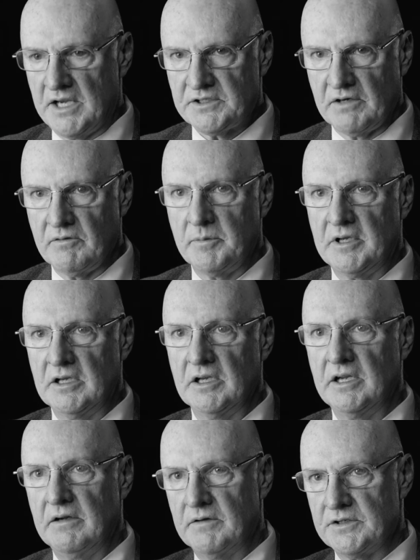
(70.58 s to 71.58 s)
ask everybody to
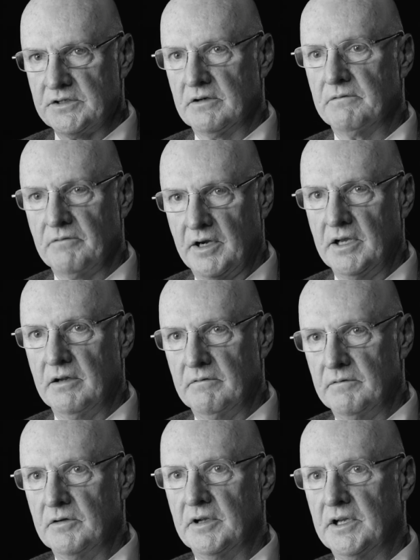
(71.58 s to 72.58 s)
leave because they're afraid
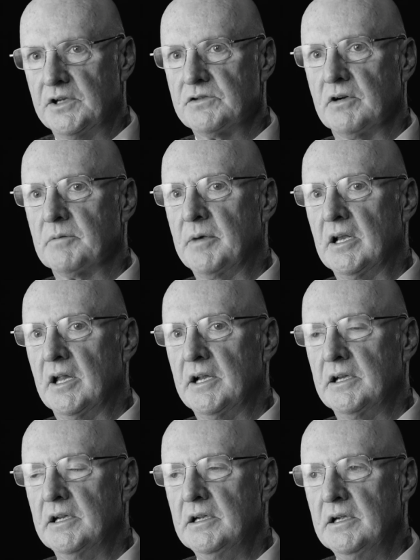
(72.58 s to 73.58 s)
of you getting struck by
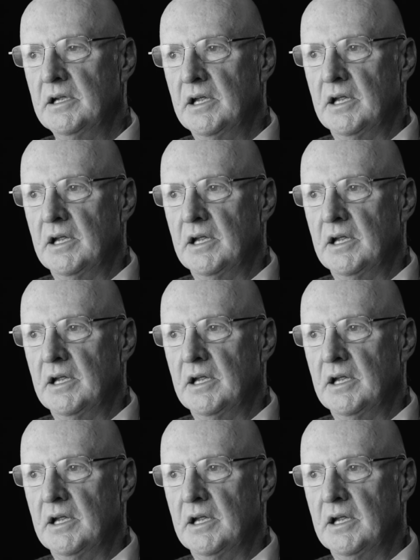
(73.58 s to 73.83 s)
lightning.